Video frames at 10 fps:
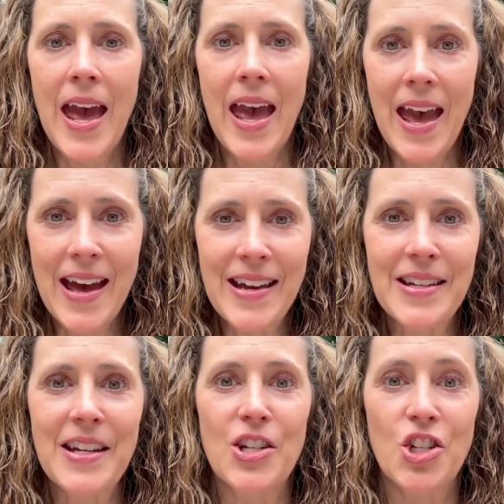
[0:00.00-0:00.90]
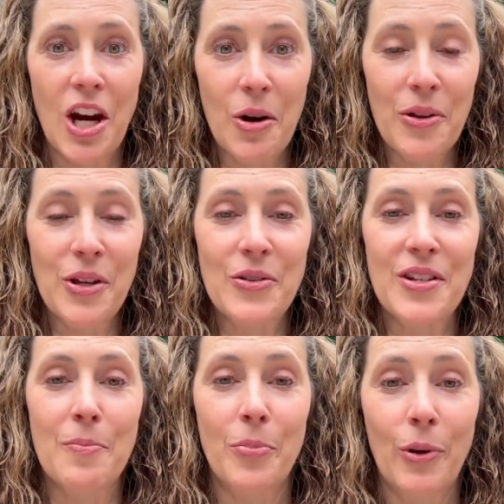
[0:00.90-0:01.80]
and share with you
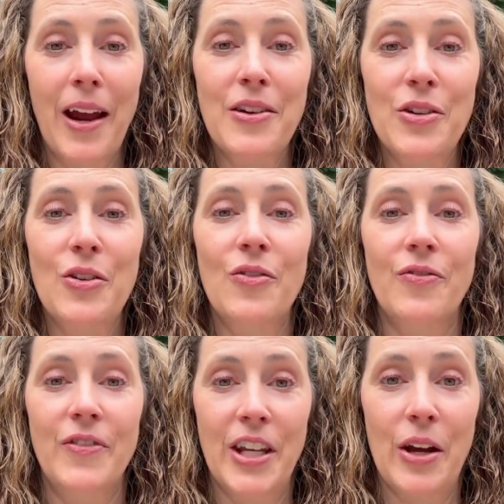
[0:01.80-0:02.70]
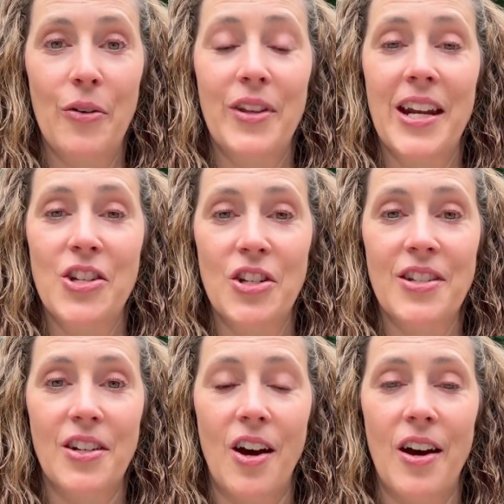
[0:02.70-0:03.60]
some brand new video that I
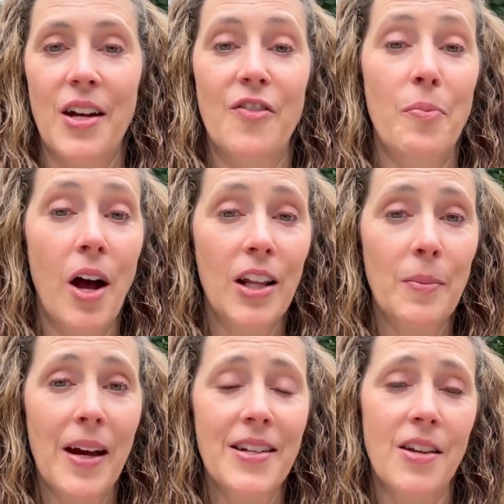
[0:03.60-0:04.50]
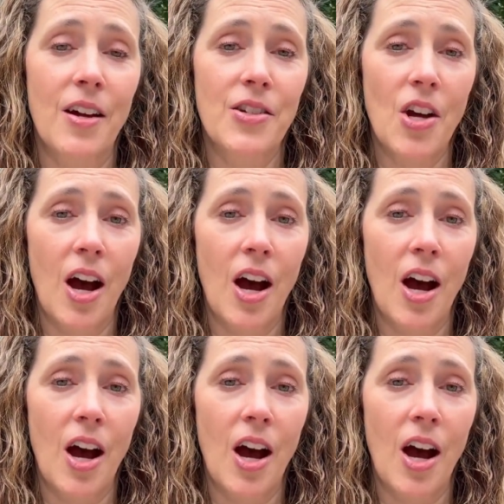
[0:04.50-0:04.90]
just got of pollen mites on